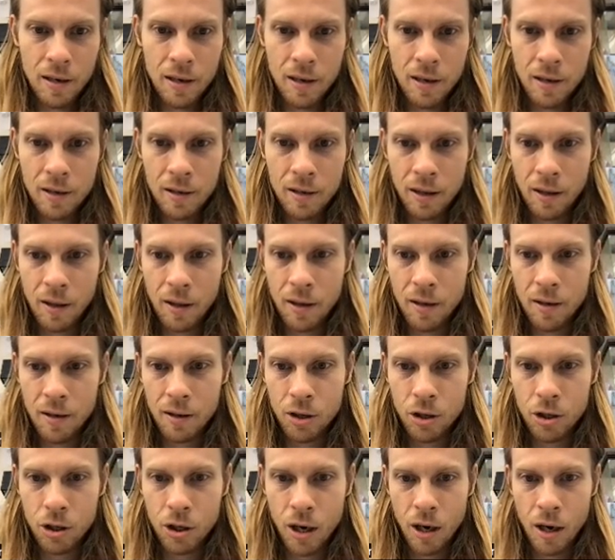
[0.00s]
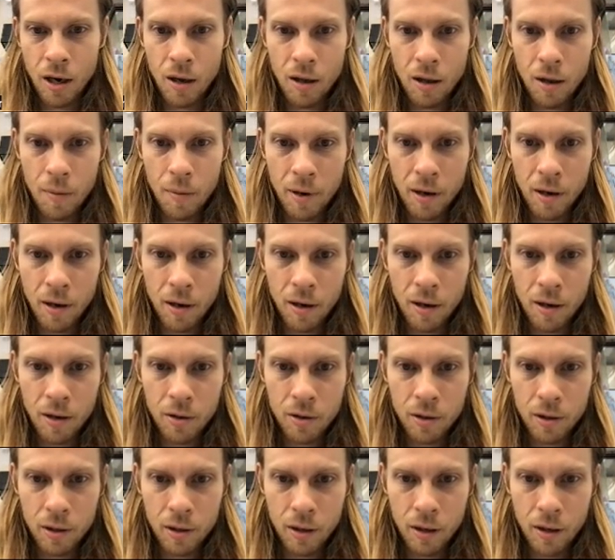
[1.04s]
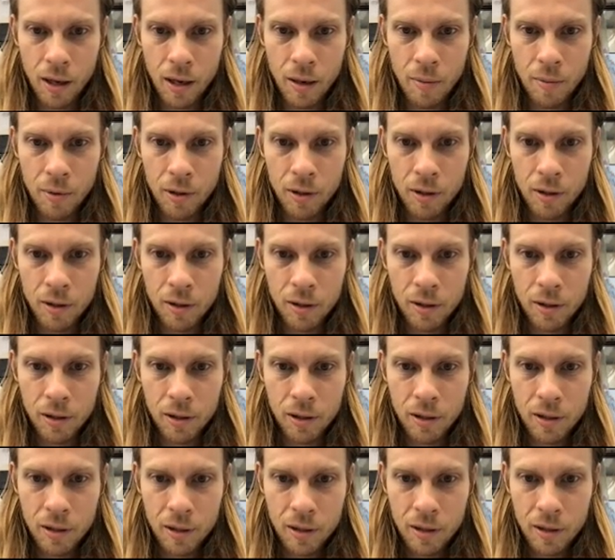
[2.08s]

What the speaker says: is a thin shell about 100 kilometers.